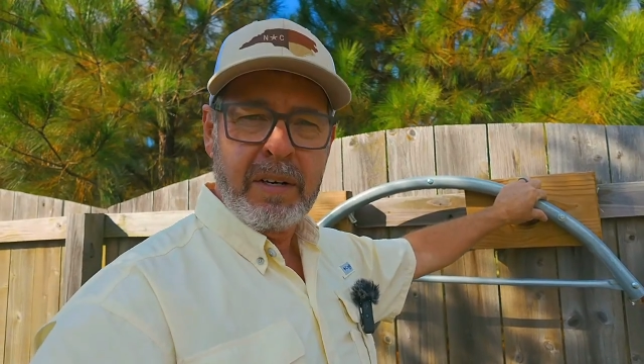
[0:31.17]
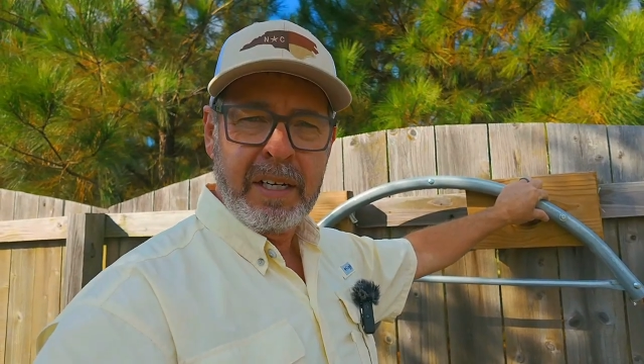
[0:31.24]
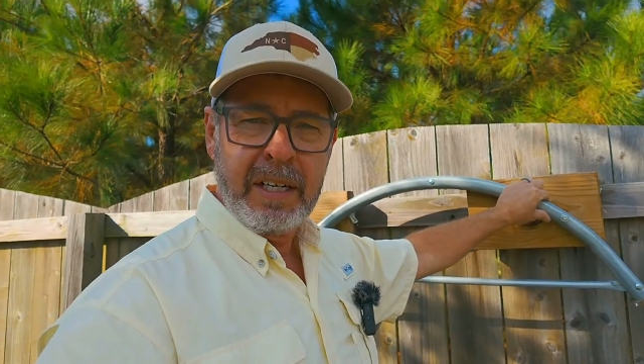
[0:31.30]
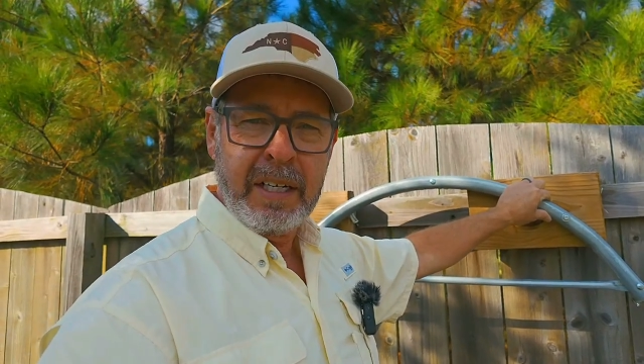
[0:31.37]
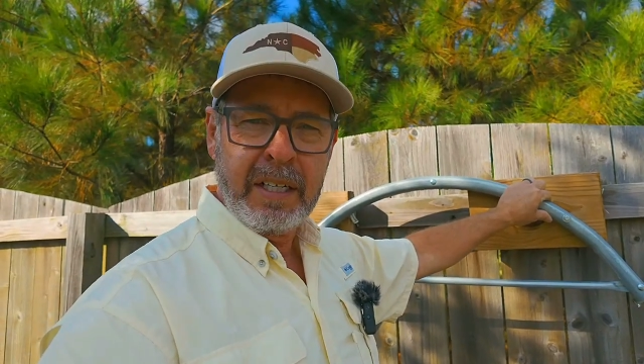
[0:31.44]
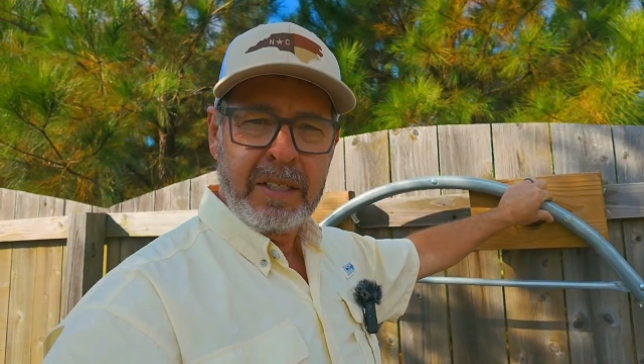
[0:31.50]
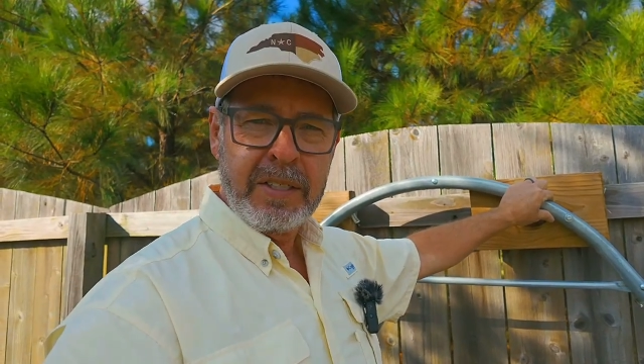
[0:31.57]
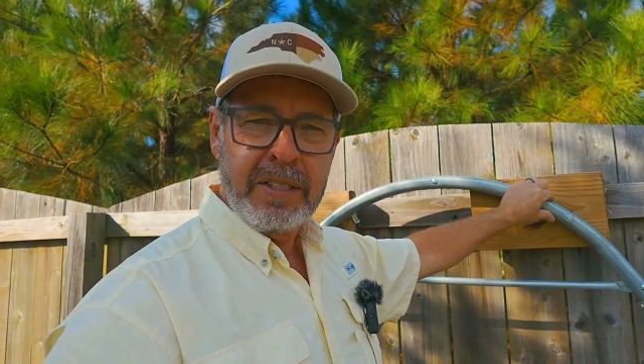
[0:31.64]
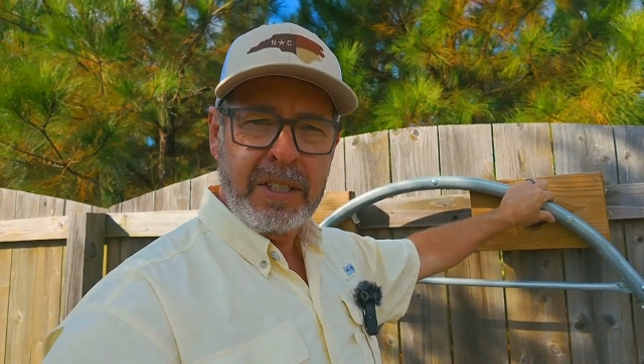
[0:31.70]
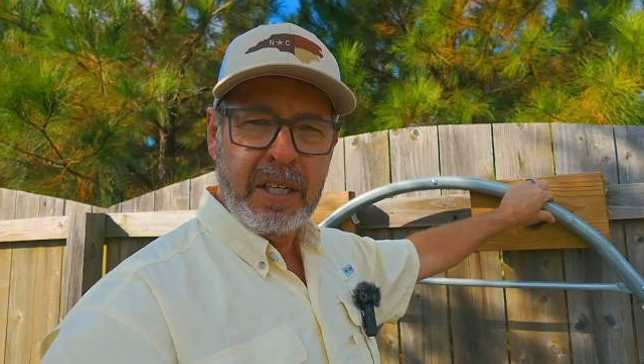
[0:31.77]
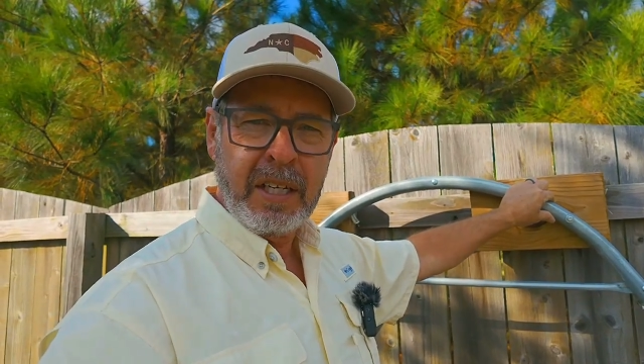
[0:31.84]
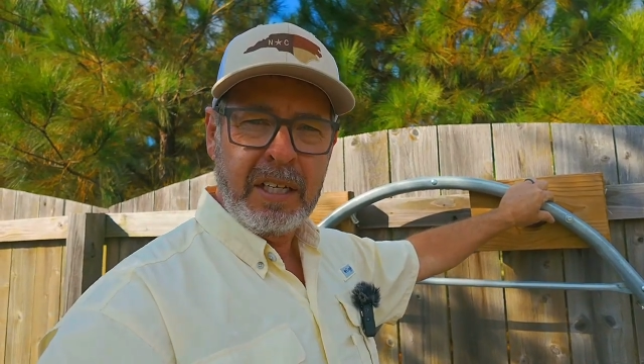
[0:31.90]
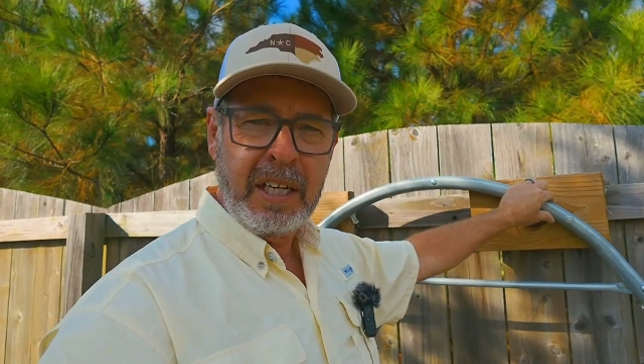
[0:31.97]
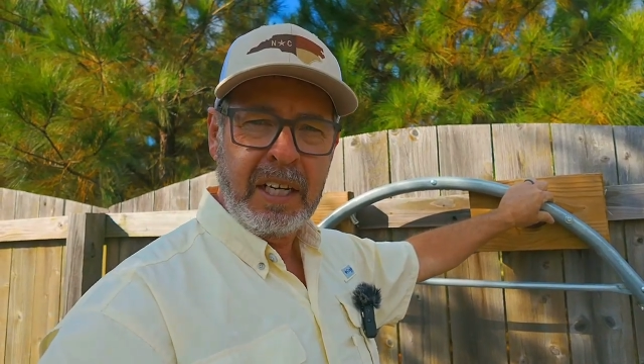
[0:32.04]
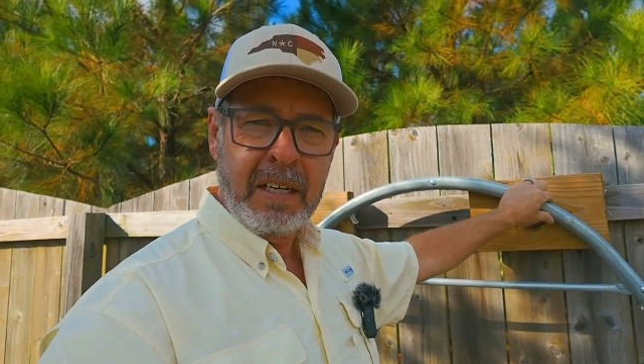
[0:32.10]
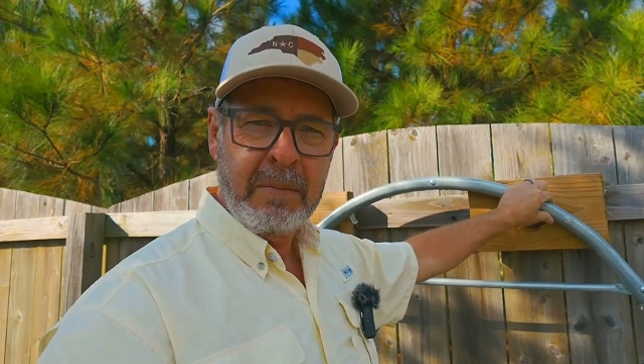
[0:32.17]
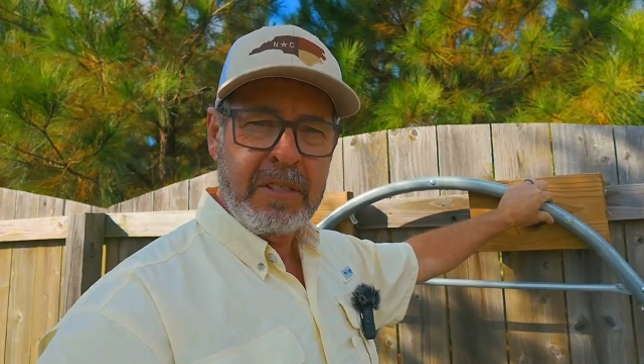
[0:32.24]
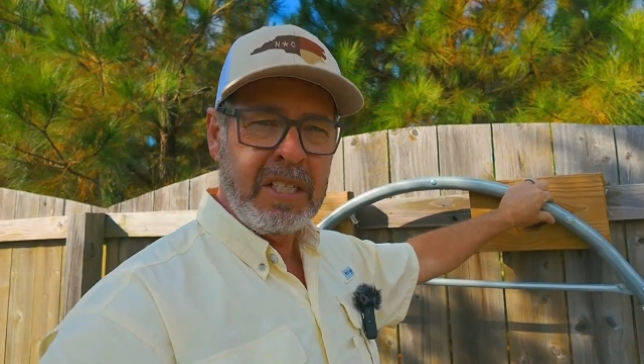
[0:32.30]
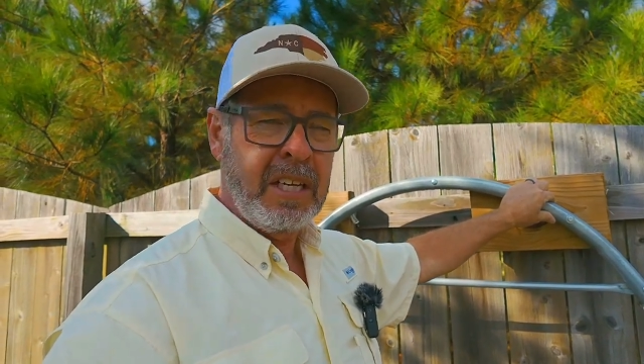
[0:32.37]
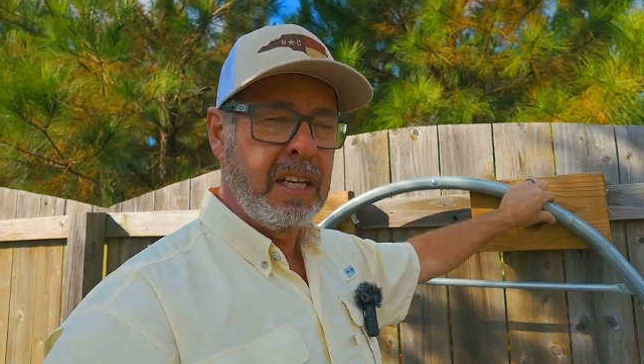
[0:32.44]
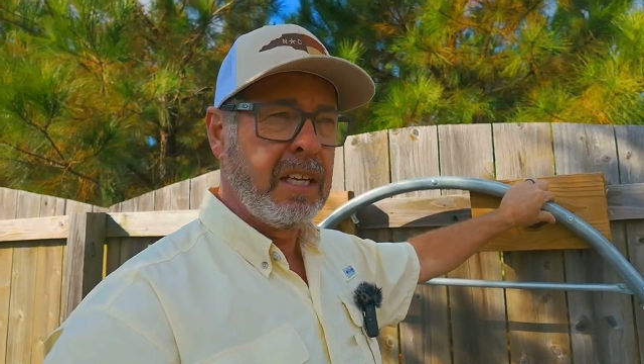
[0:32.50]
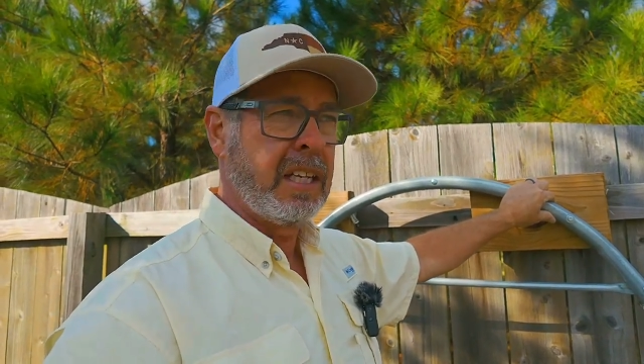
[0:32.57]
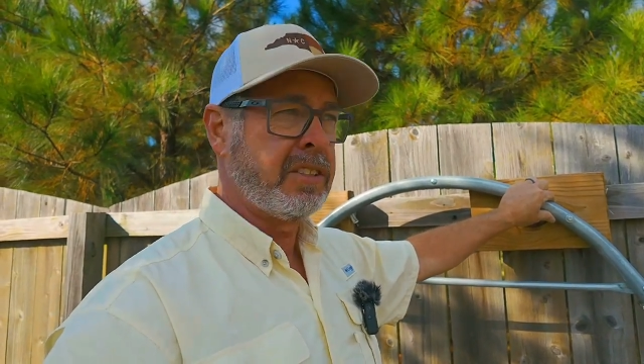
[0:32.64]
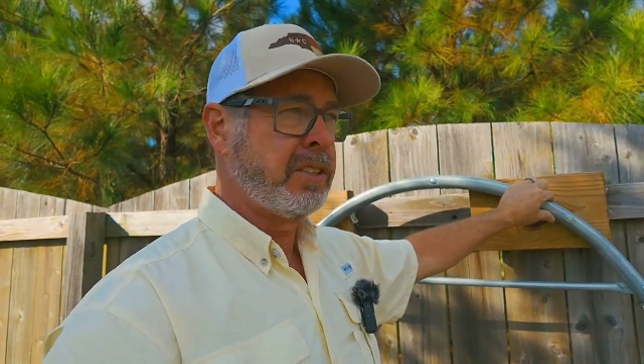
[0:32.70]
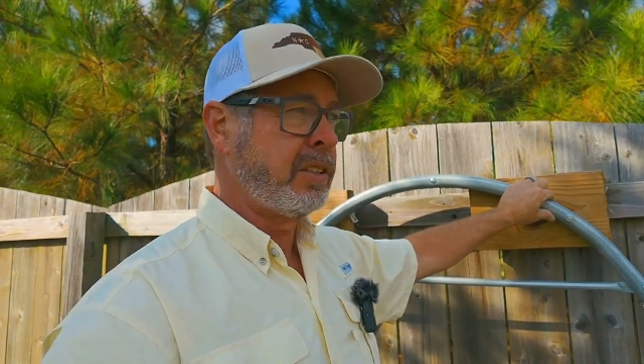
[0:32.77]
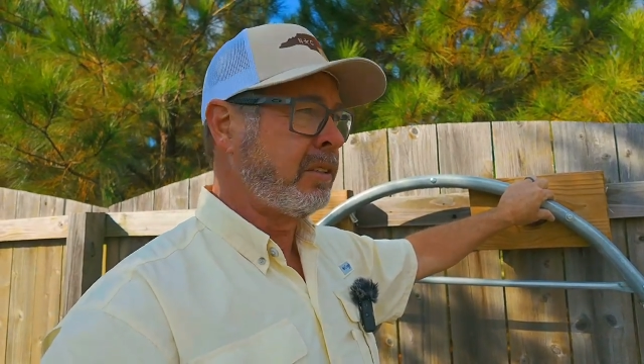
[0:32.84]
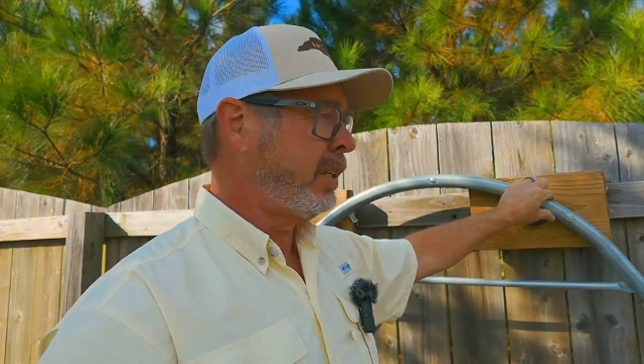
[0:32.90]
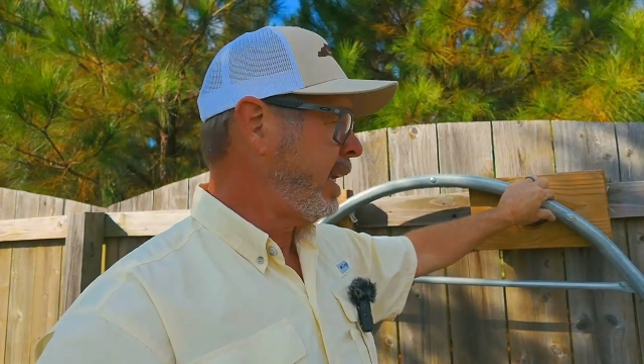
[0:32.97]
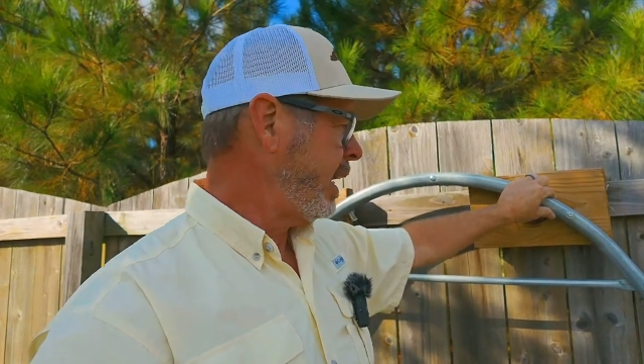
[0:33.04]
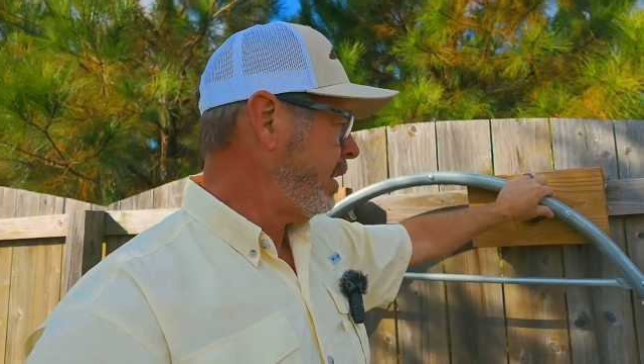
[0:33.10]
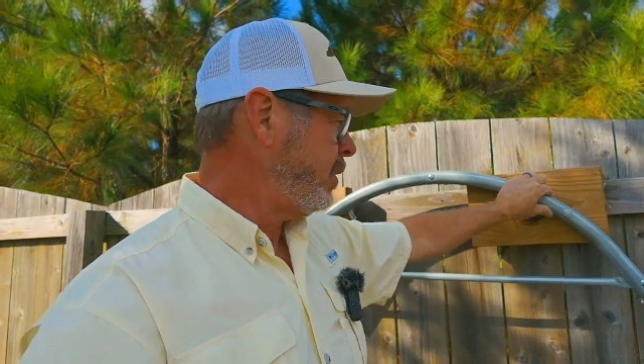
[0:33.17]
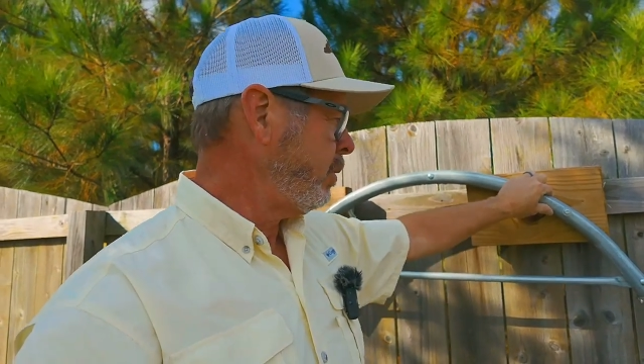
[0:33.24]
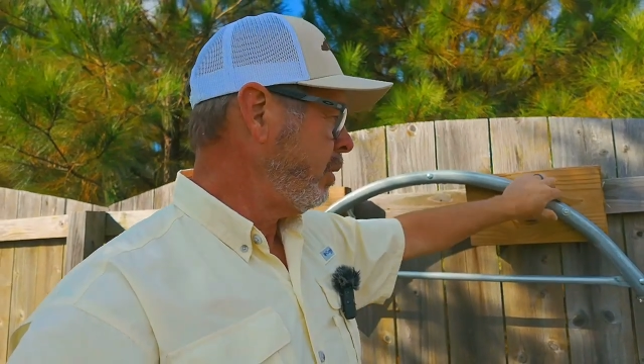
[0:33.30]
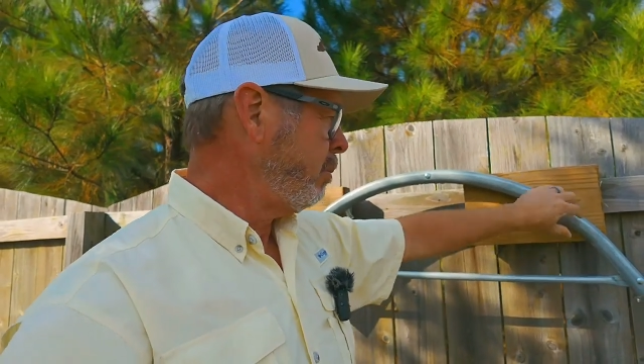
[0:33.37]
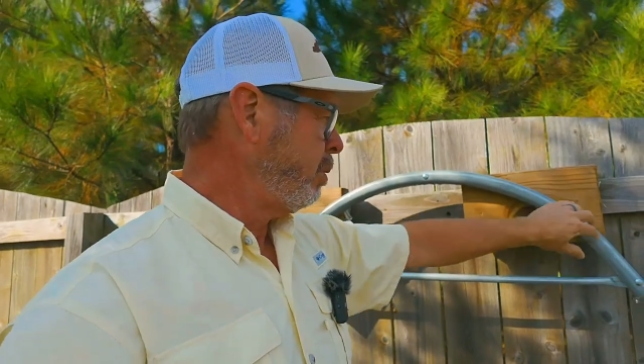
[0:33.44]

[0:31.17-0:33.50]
inch EMT electrical conduit